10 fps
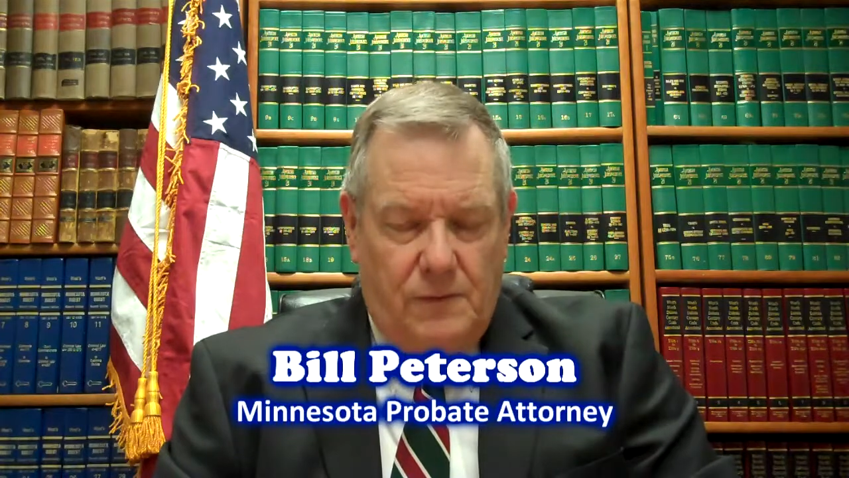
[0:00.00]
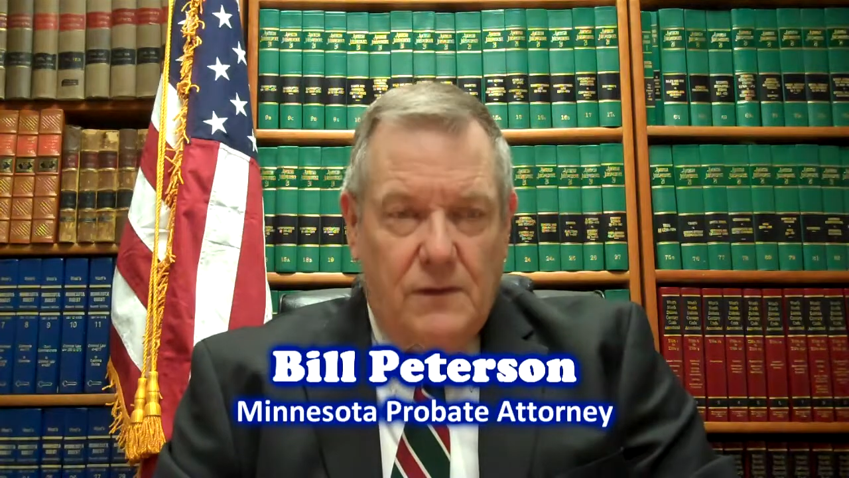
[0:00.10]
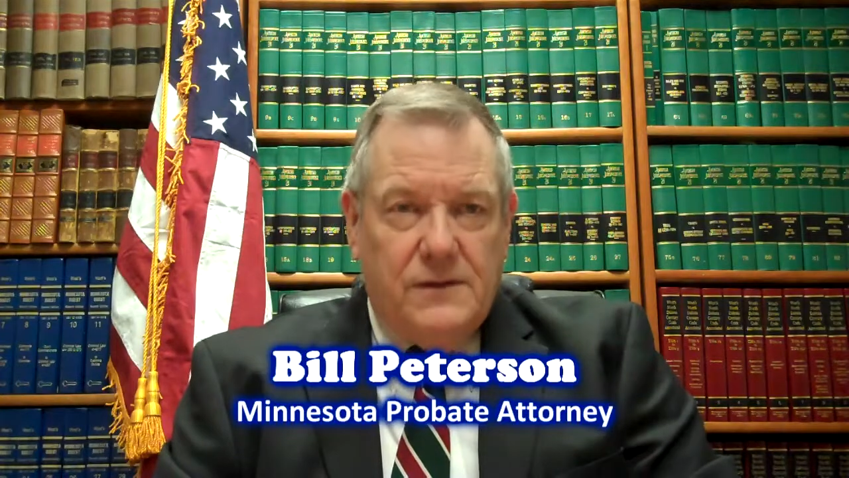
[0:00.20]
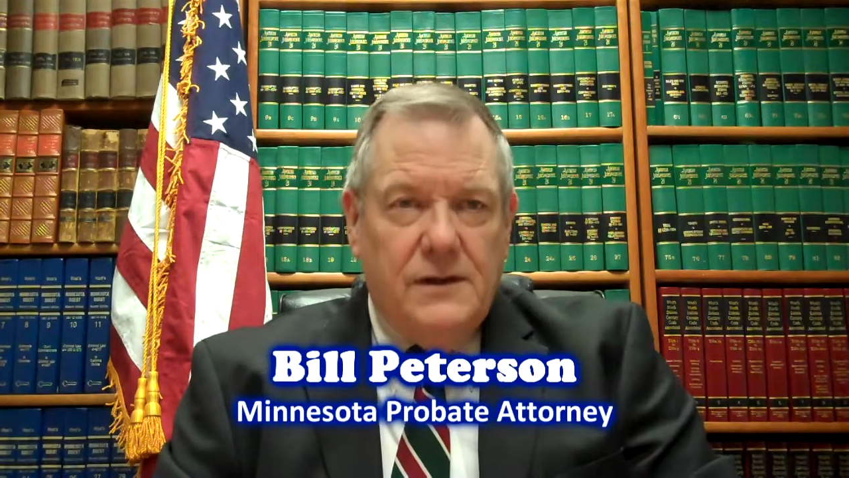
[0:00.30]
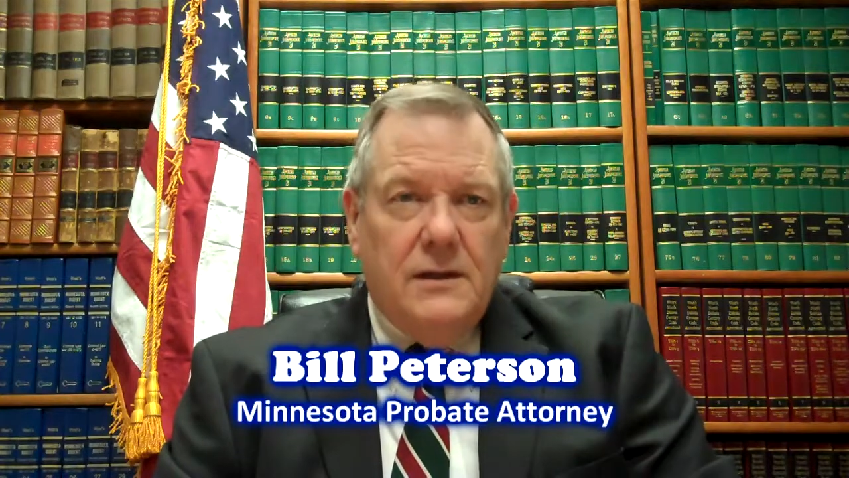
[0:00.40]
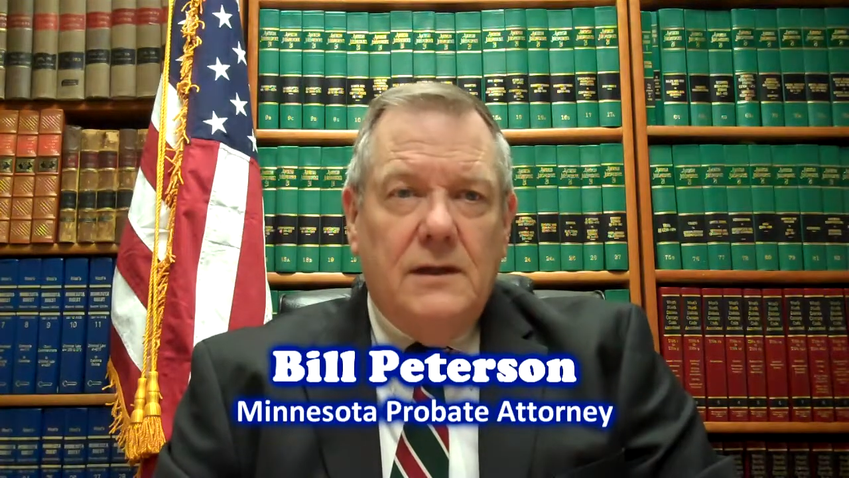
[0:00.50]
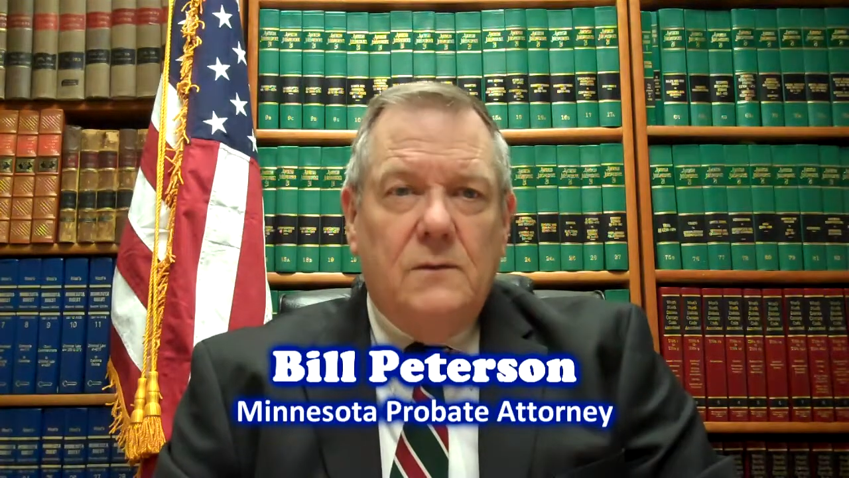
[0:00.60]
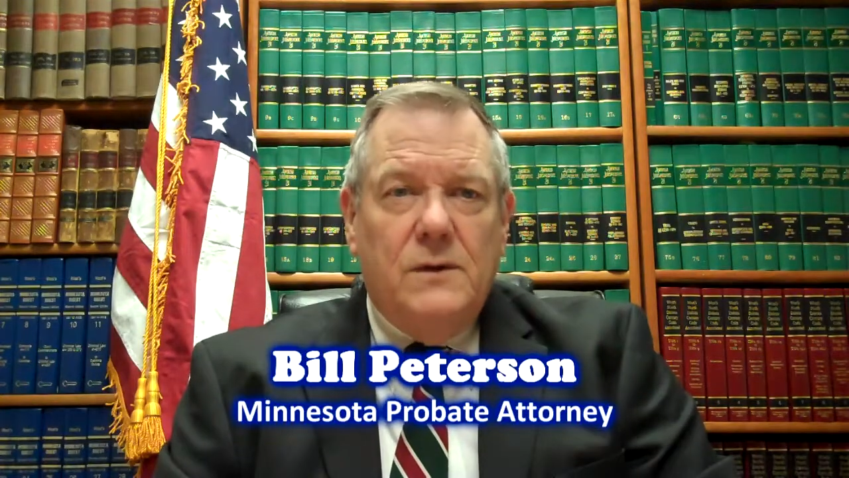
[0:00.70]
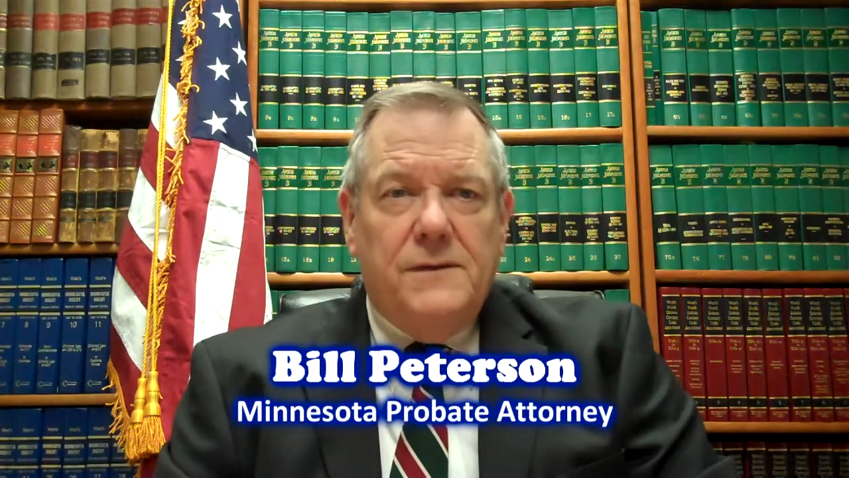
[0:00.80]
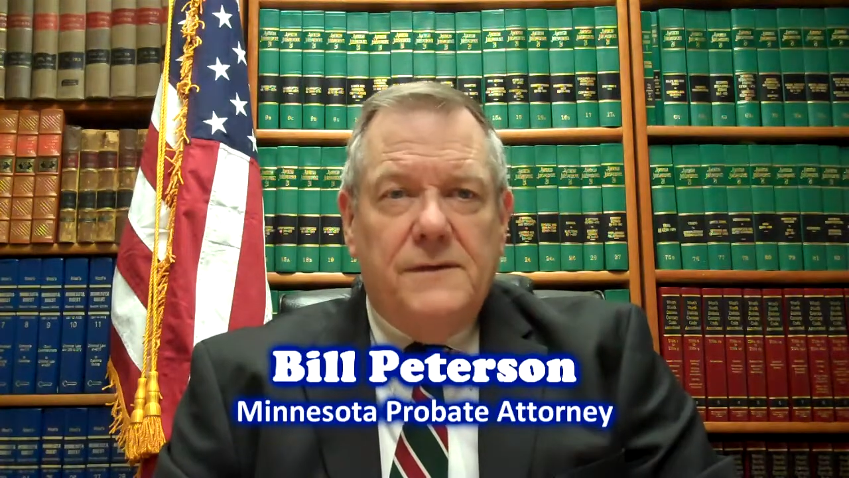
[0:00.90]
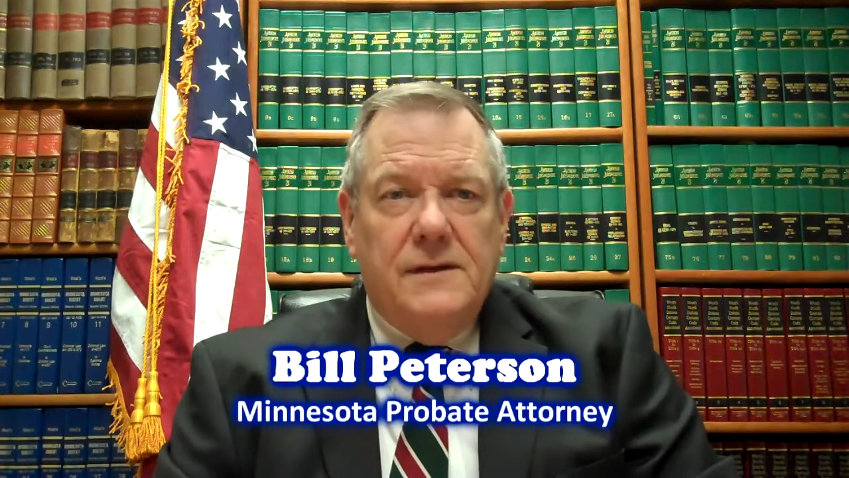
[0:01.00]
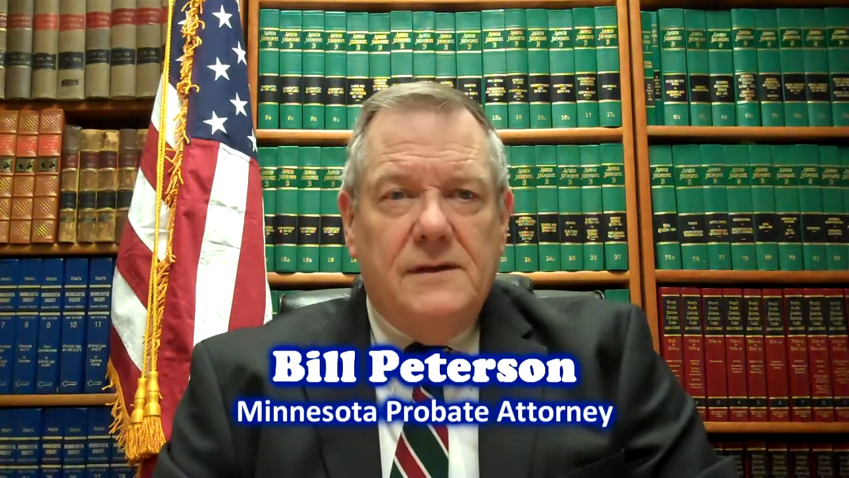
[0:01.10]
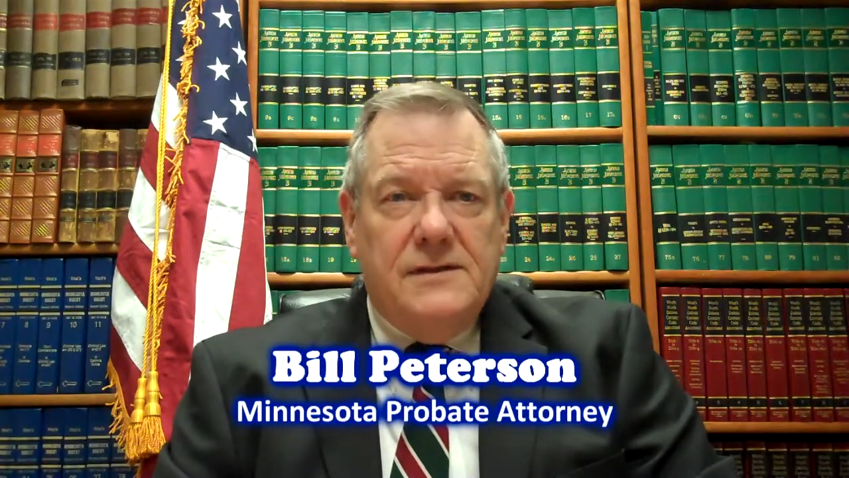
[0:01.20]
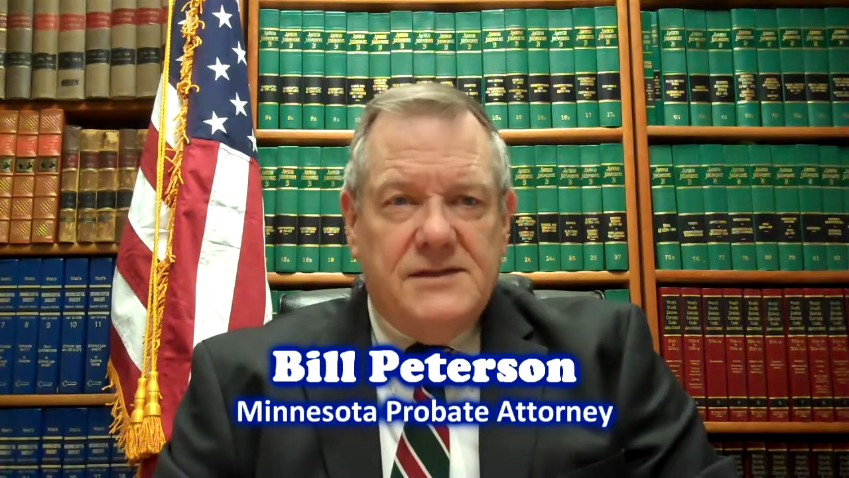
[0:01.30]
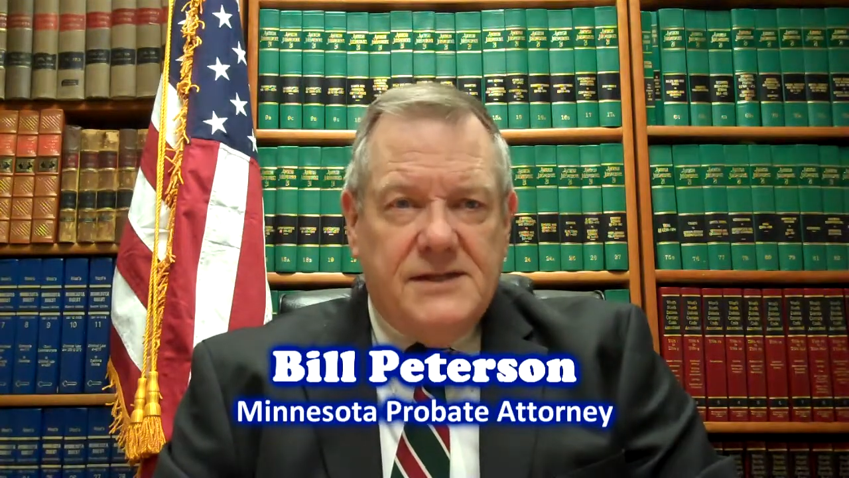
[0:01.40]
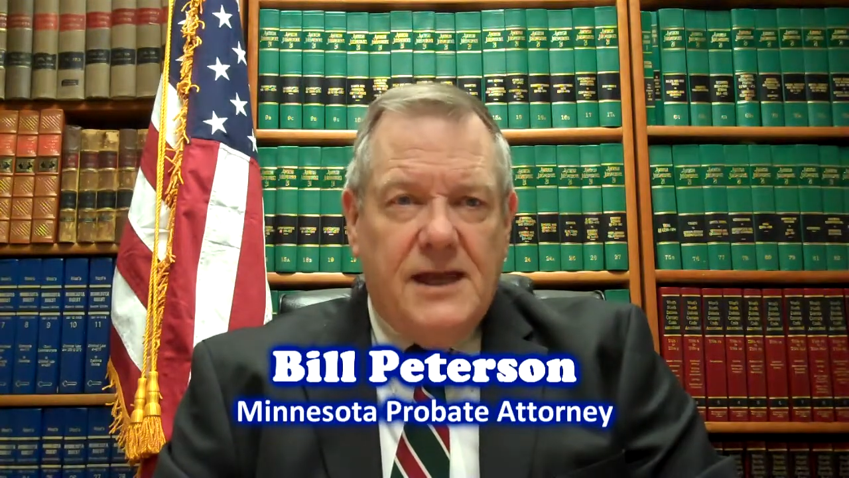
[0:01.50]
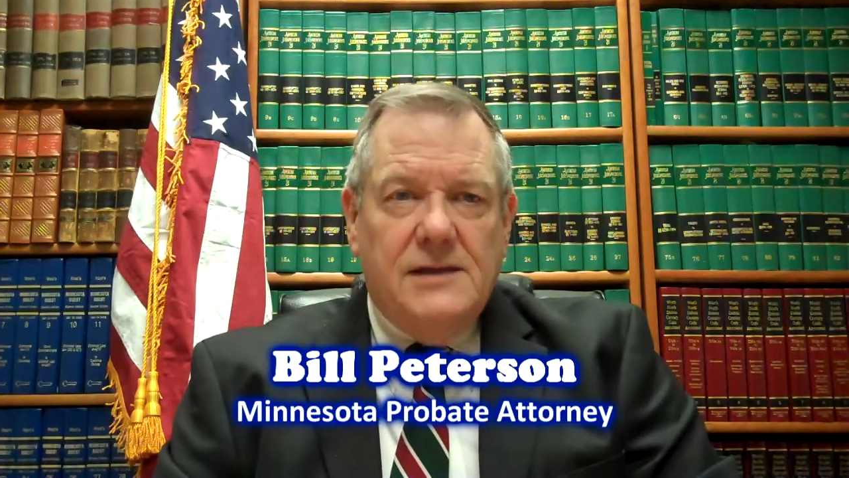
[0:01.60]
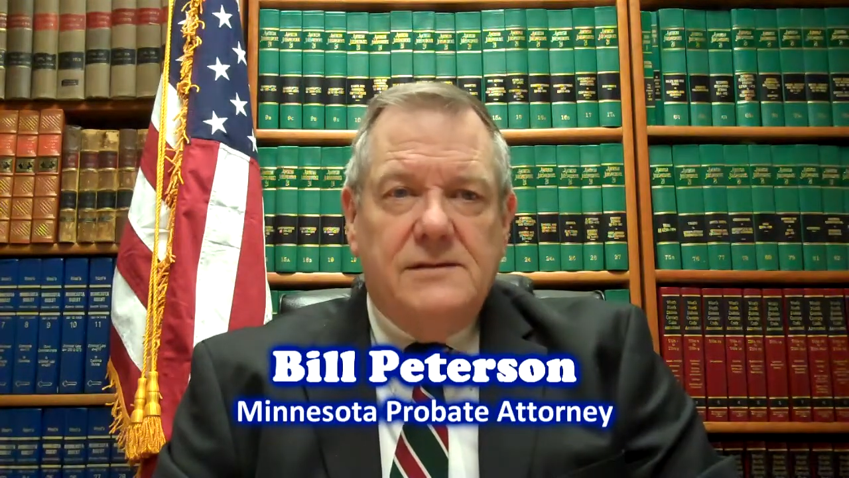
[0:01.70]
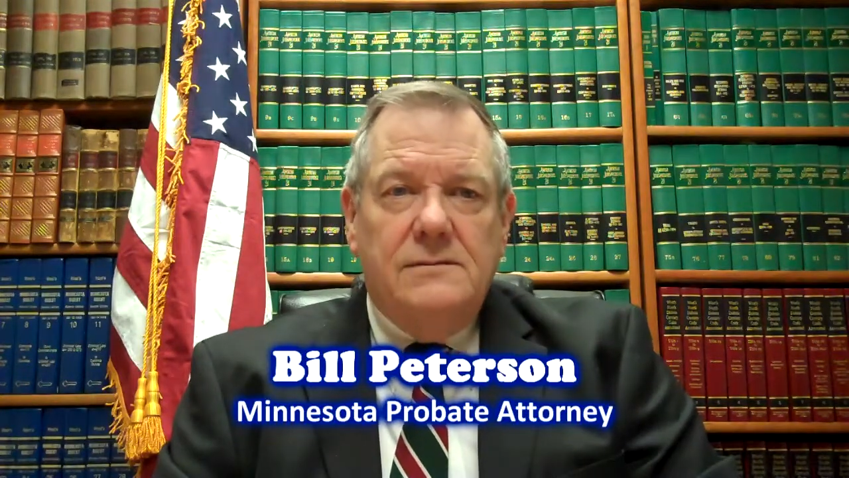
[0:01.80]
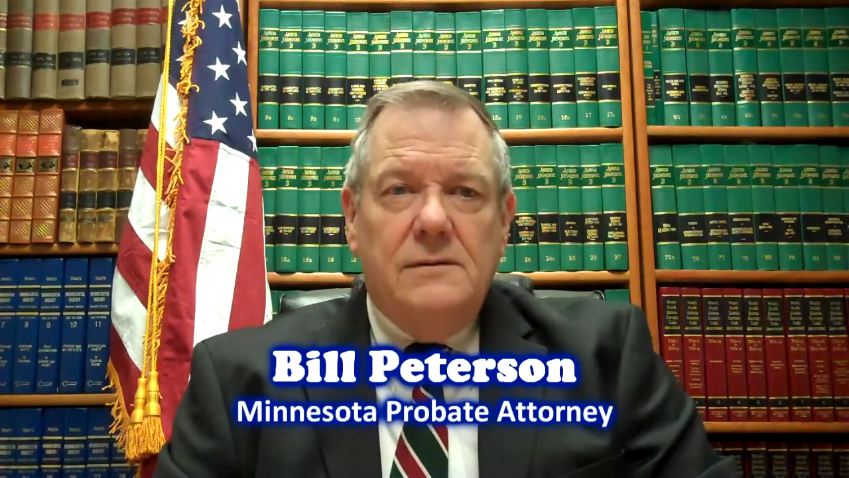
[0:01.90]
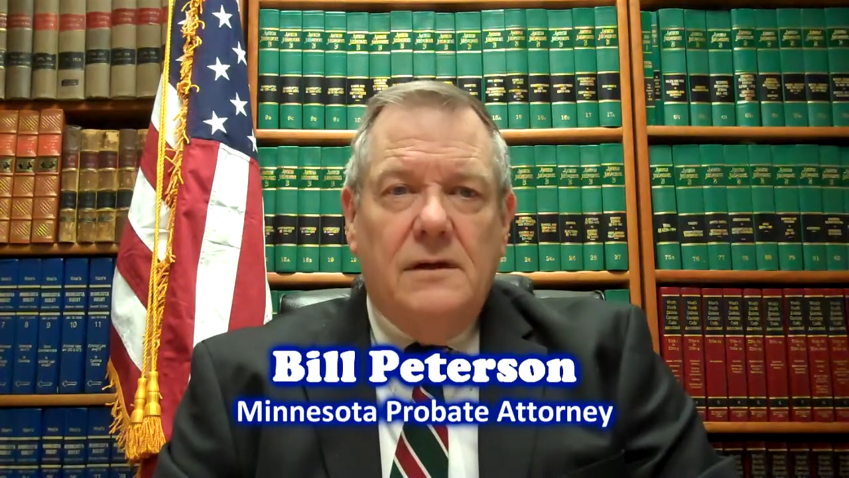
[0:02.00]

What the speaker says: you are dealing with the estate